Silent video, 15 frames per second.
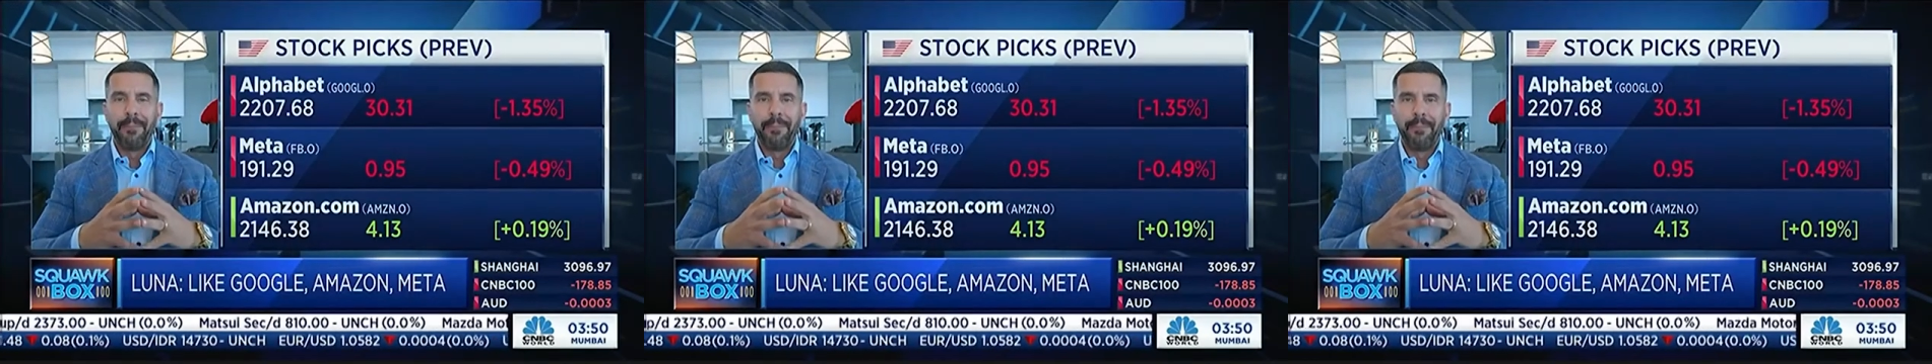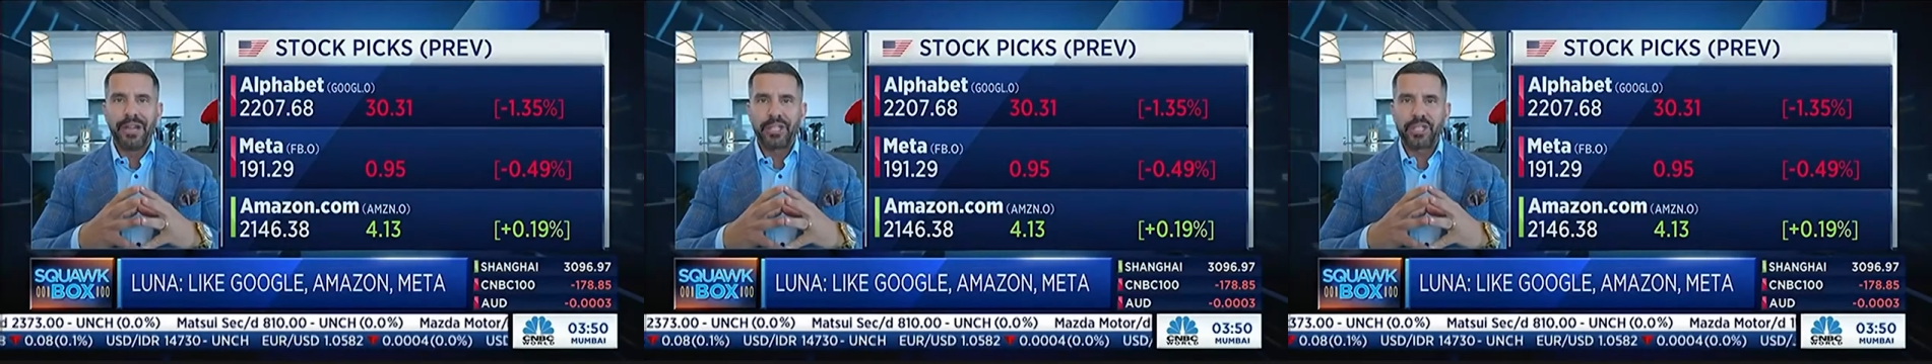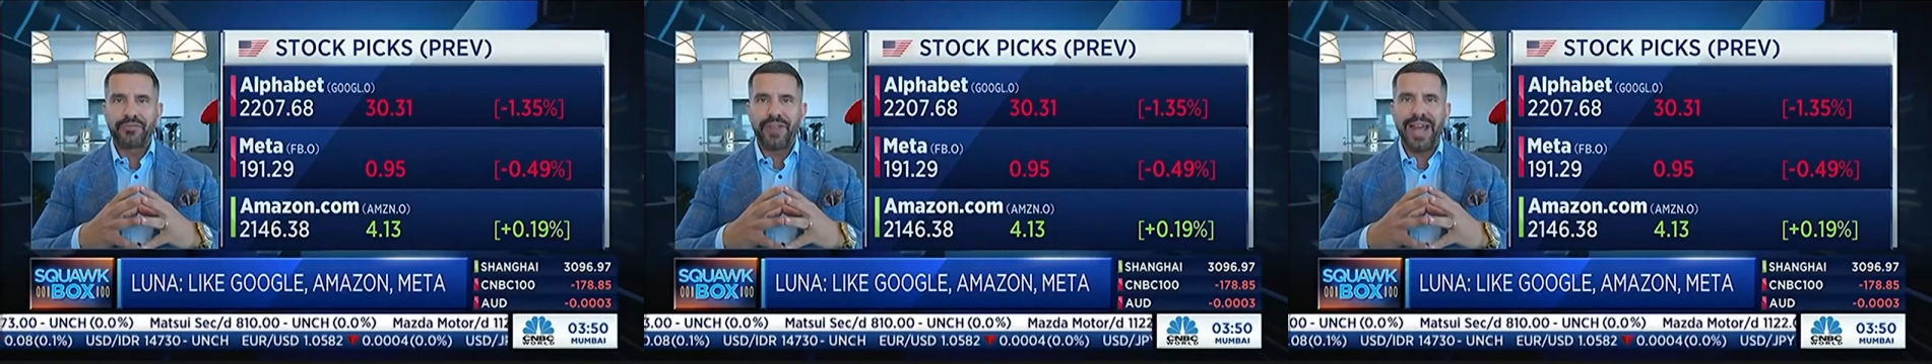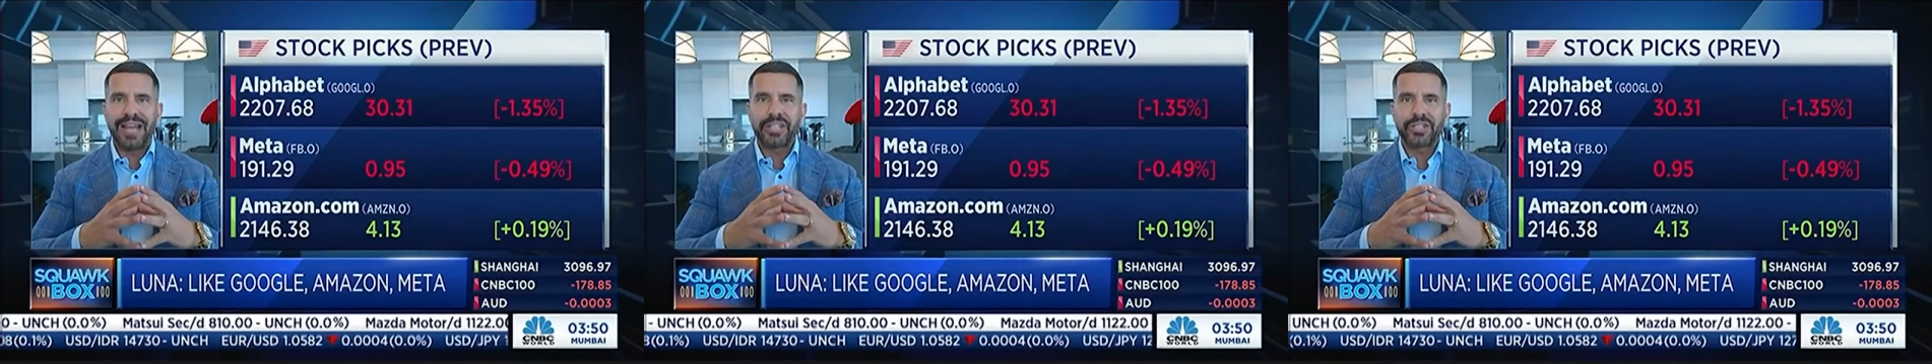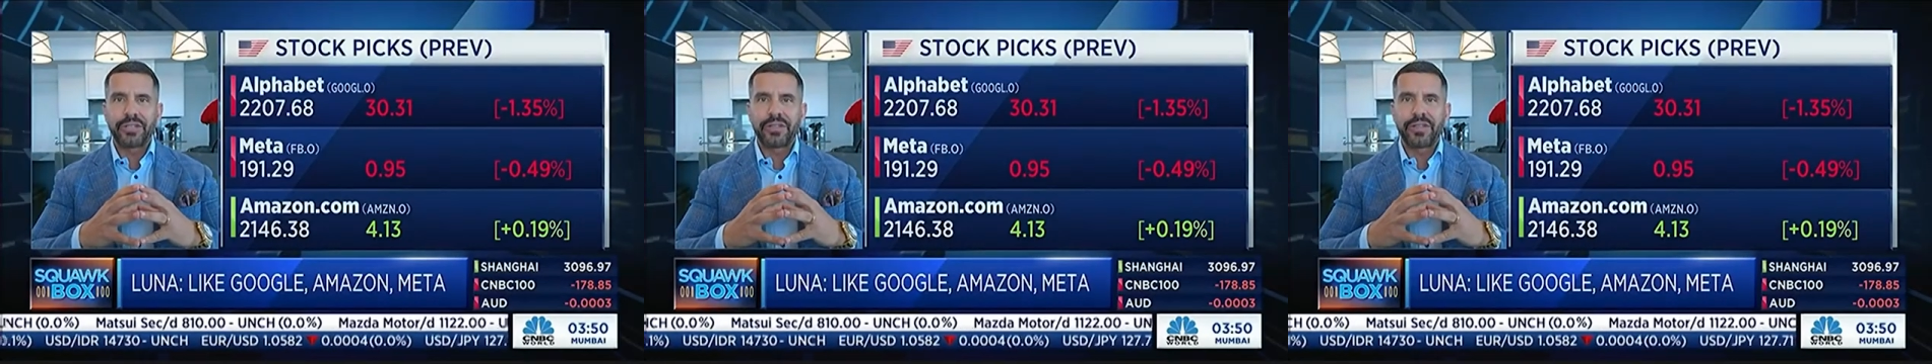much
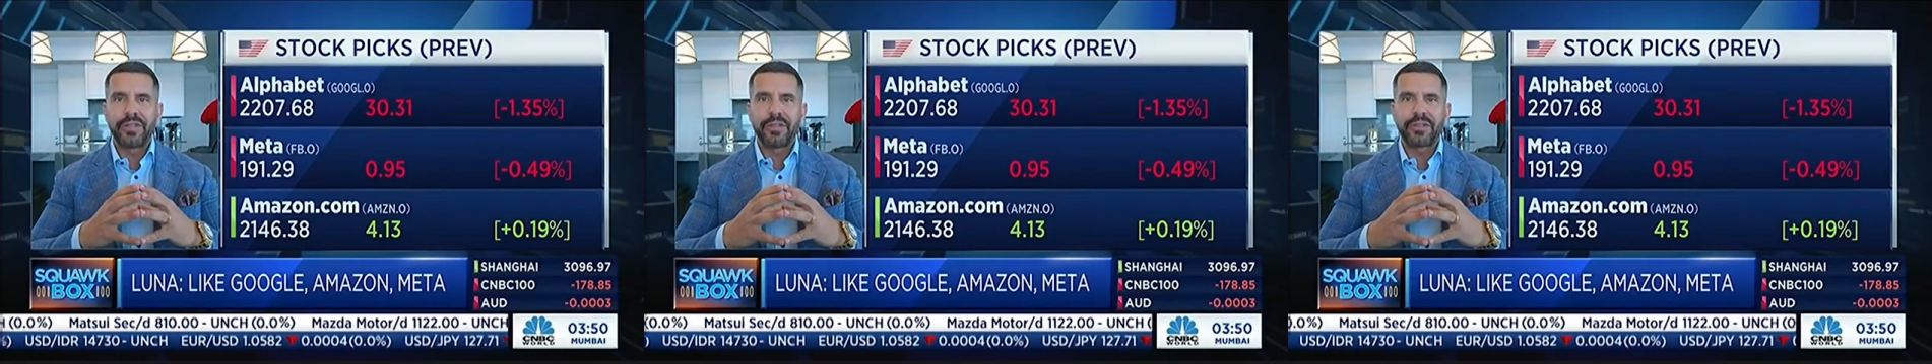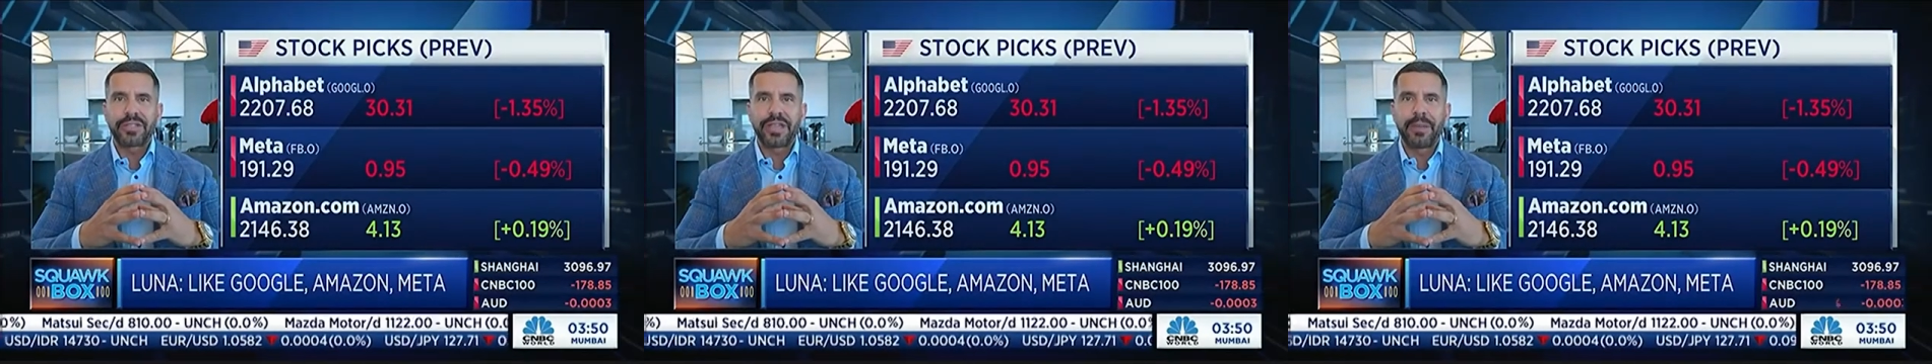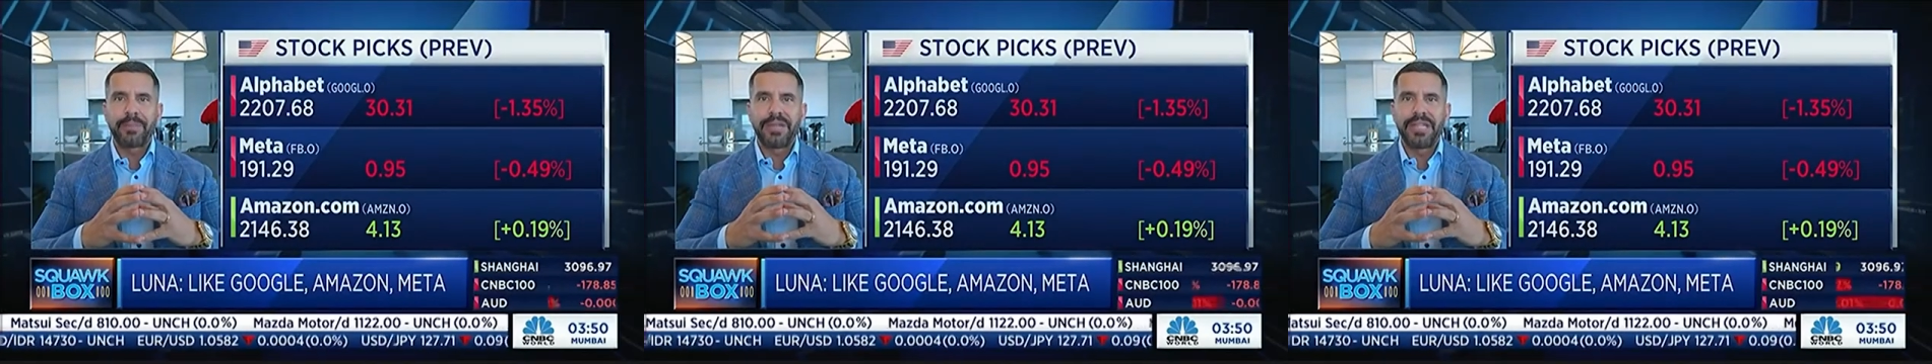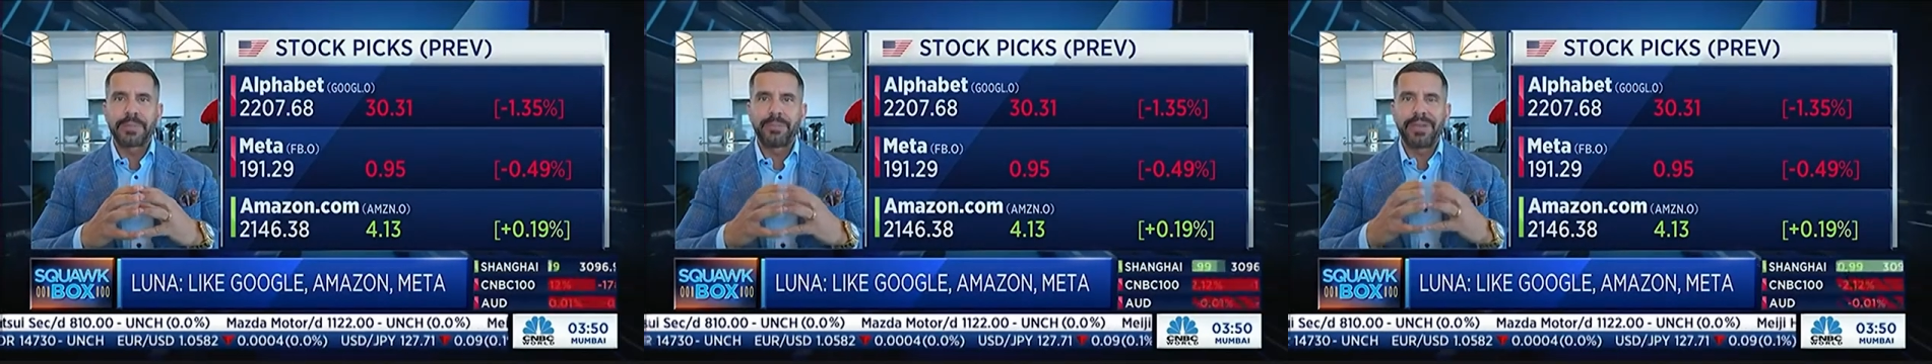faster than those companies.